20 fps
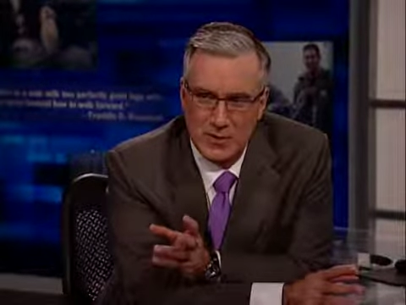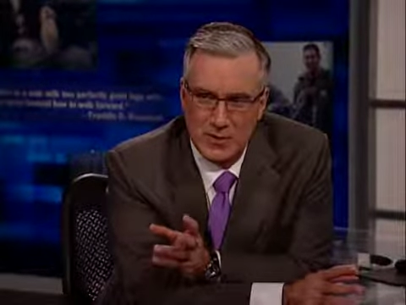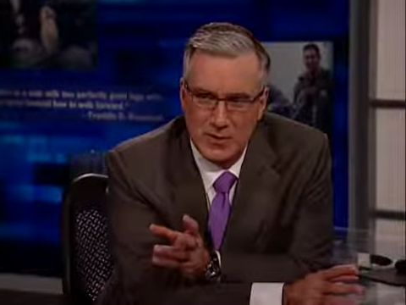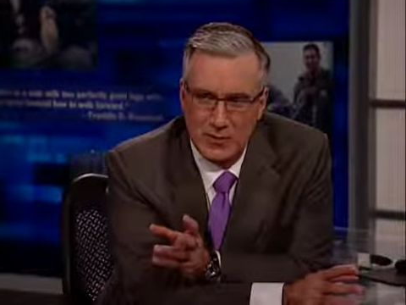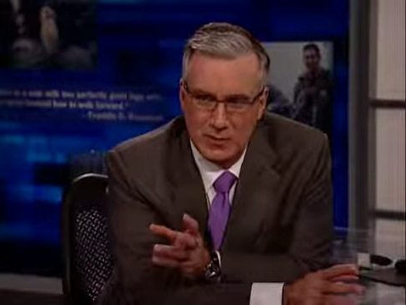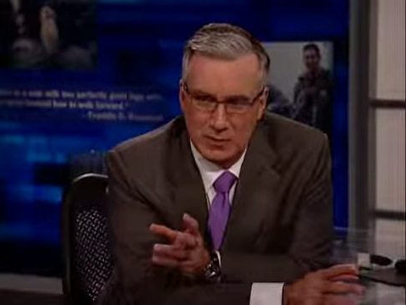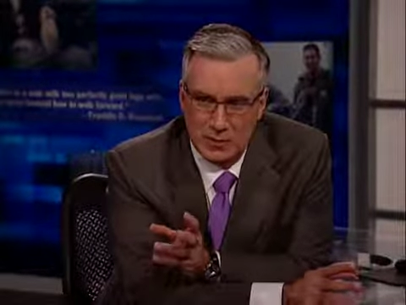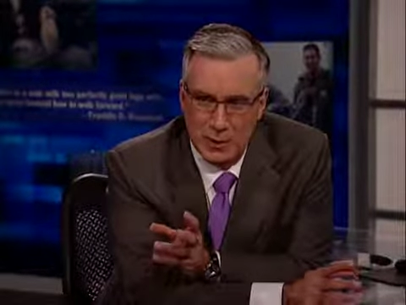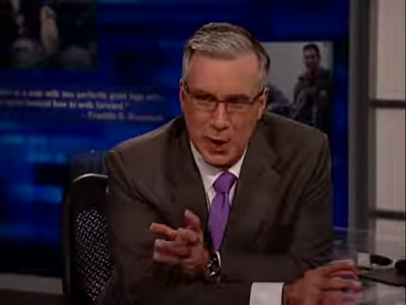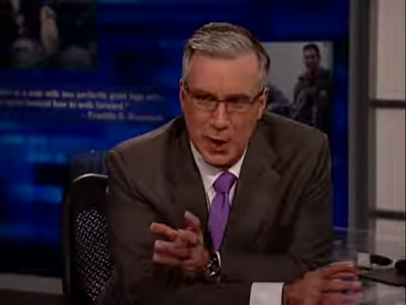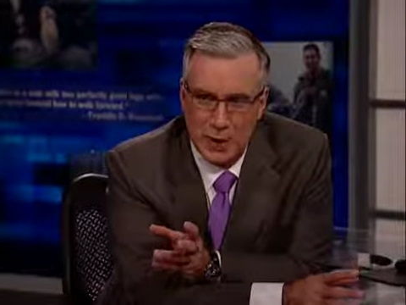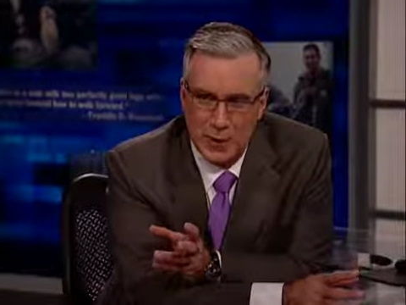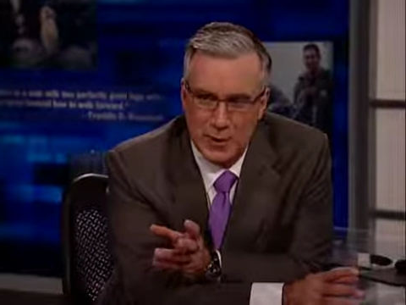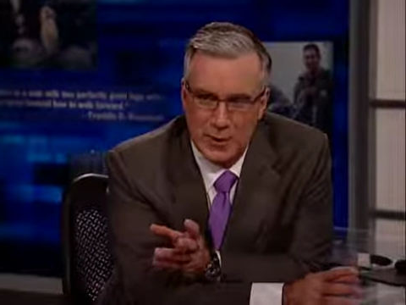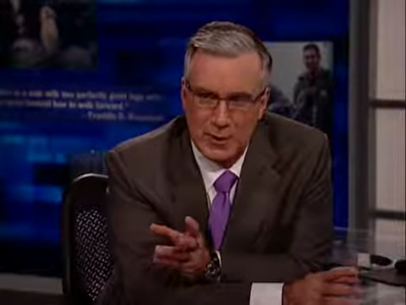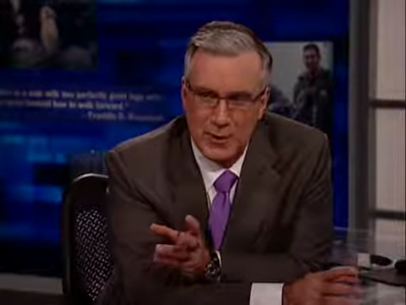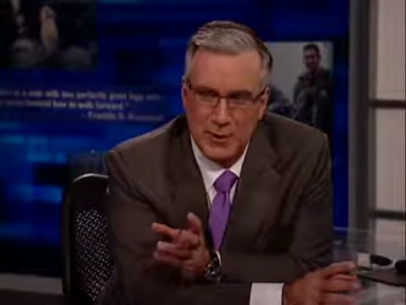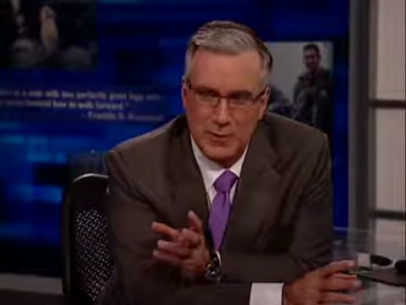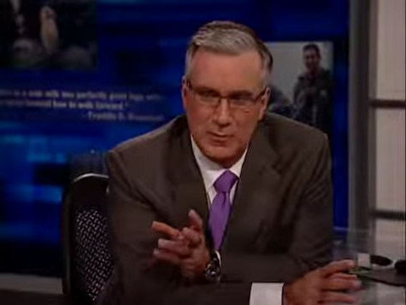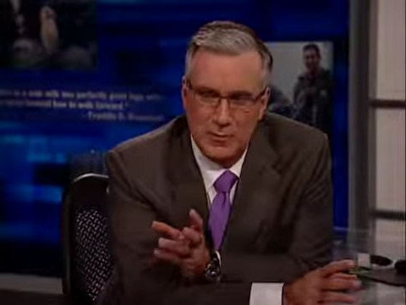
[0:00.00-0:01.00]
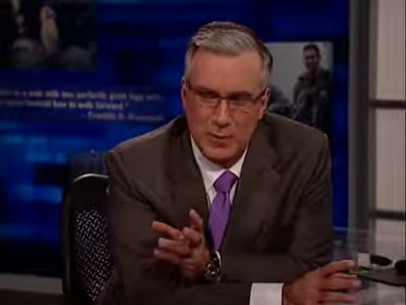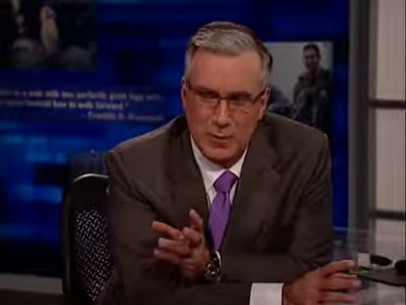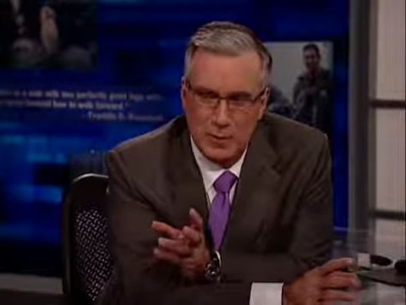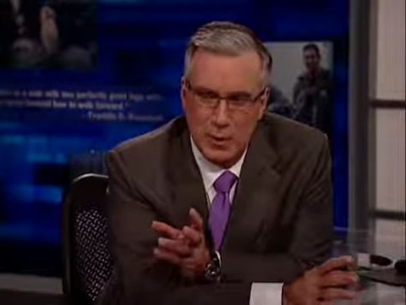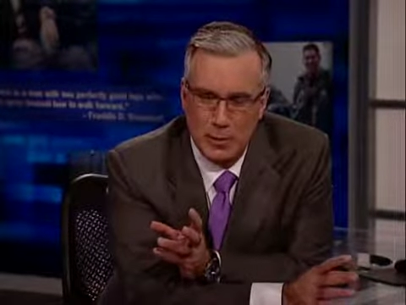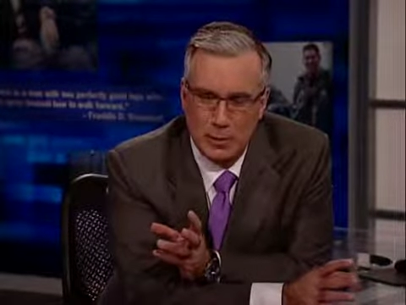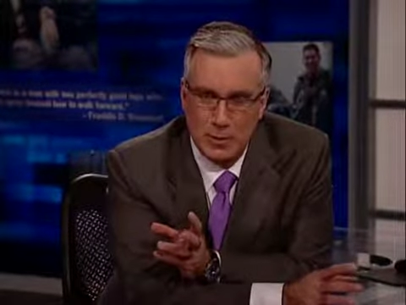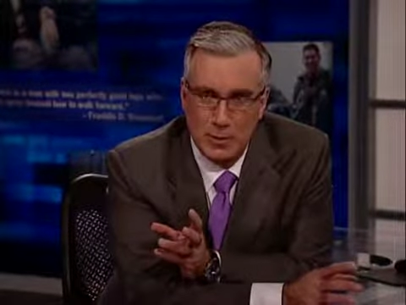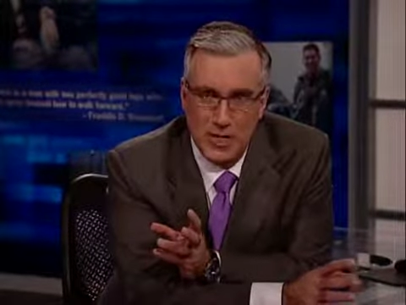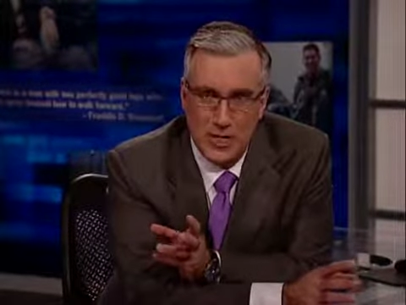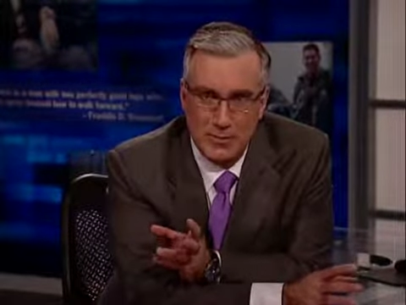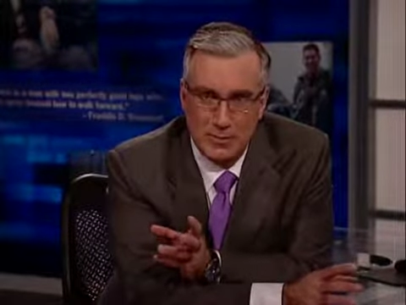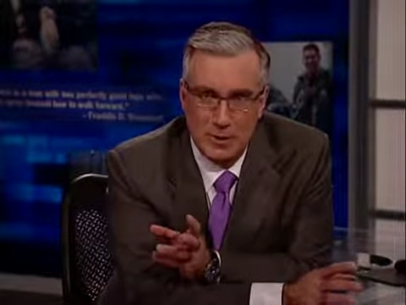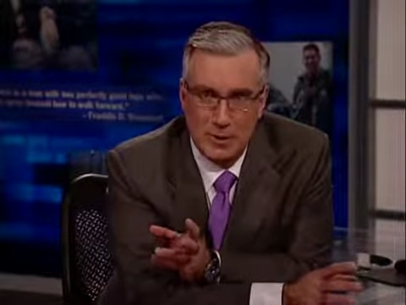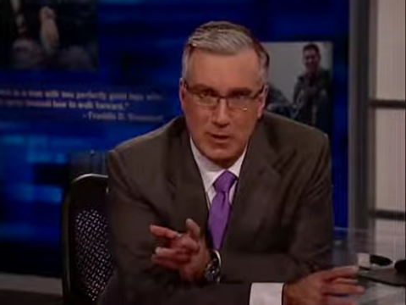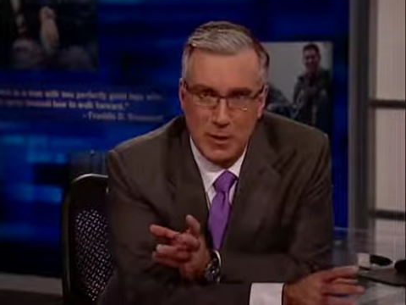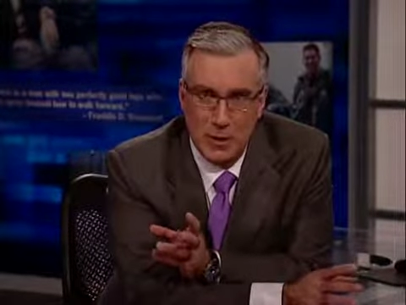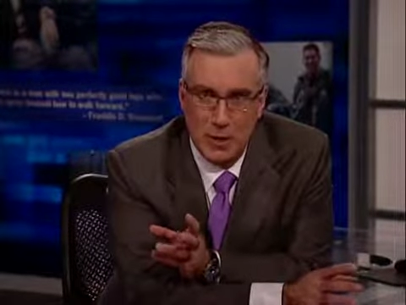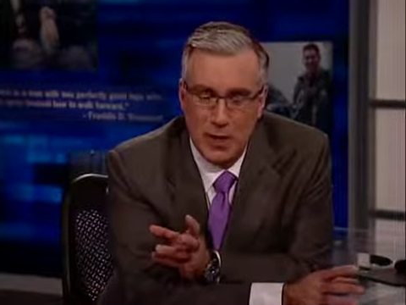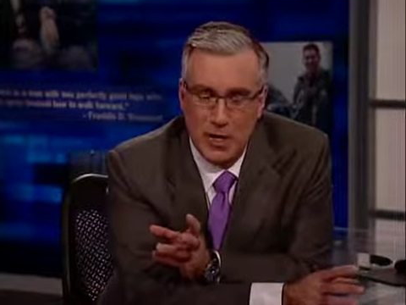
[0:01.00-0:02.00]
the most job
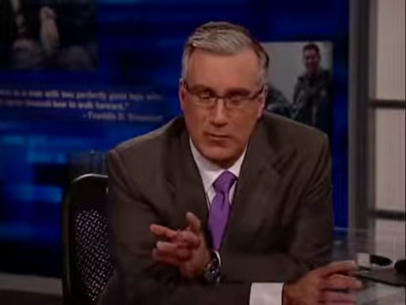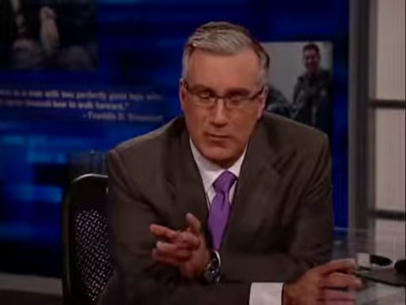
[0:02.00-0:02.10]
security